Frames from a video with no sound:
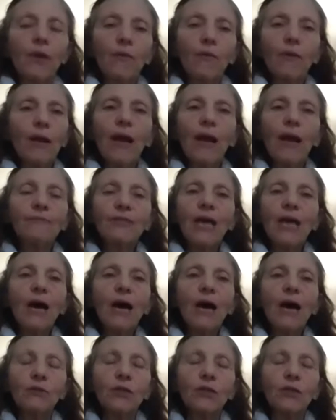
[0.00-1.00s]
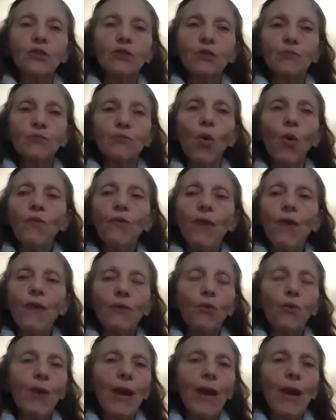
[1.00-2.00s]
comes out. It's just born
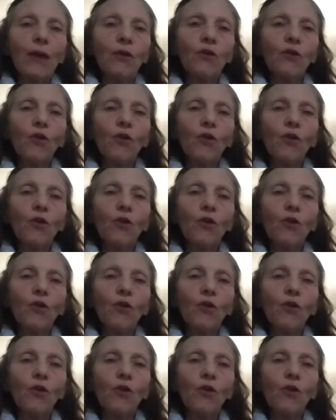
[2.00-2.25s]
that way,